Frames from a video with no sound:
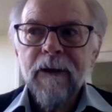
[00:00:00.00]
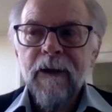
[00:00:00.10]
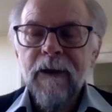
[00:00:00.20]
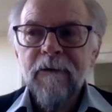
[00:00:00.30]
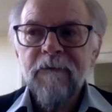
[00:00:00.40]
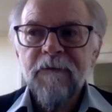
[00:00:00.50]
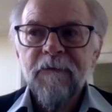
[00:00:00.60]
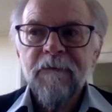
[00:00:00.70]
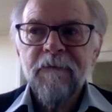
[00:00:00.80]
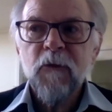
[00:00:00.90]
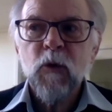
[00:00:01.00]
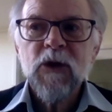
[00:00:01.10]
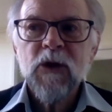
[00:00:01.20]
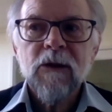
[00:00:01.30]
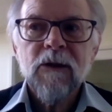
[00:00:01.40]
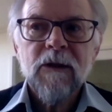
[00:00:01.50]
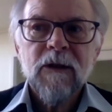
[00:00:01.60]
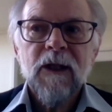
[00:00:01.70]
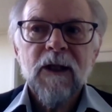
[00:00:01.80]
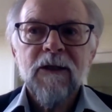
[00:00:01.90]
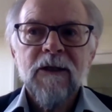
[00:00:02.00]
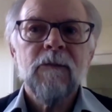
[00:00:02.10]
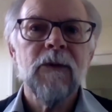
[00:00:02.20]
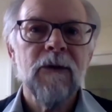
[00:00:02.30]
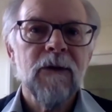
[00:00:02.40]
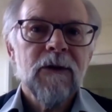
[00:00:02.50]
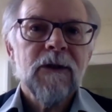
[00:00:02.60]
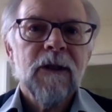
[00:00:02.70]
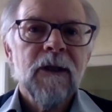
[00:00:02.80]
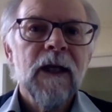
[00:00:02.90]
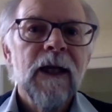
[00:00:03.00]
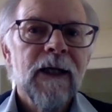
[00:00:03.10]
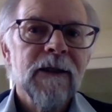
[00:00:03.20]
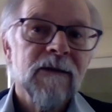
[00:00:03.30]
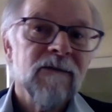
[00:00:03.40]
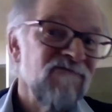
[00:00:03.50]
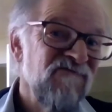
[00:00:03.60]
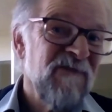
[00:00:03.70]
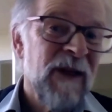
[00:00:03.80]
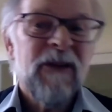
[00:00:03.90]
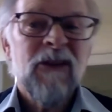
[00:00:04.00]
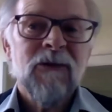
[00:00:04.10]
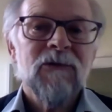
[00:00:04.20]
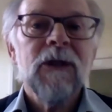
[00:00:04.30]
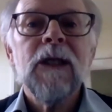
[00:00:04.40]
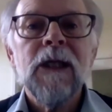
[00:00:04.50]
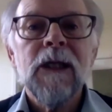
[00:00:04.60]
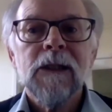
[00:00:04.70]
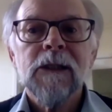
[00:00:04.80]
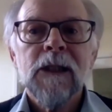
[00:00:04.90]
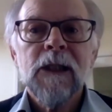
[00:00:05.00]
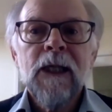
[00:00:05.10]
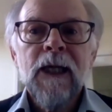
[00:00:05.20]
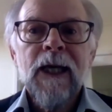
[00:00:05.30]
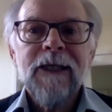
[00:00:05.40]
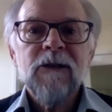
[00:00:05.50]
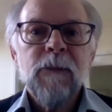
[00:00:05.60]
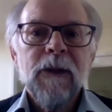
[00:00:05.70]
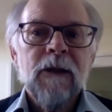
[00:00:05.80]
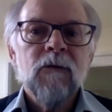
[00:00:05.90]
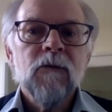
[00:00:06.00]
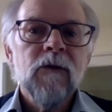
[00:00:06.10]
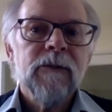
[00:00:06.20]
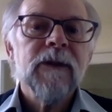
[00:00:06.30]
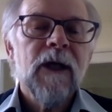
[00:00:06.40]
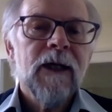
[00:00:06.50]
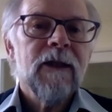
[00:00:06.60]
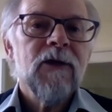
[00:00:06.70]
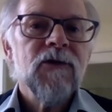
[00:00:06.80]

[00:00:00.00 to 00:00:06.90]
kind of forces that has emerged in the last maybe three years has been groups like the